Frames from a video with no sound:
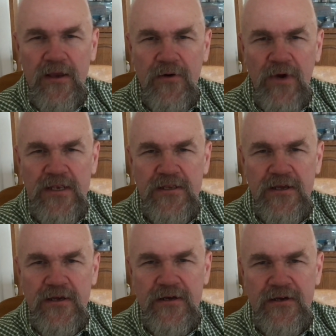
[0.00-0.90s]
went
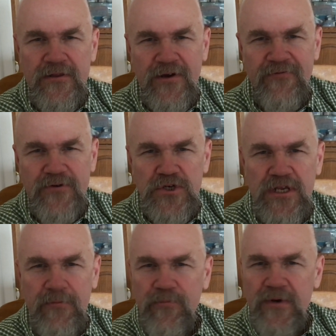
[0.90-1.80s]
looking for
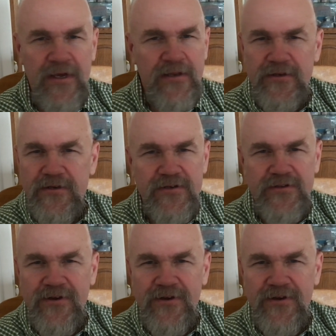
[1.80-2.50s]
sheep and just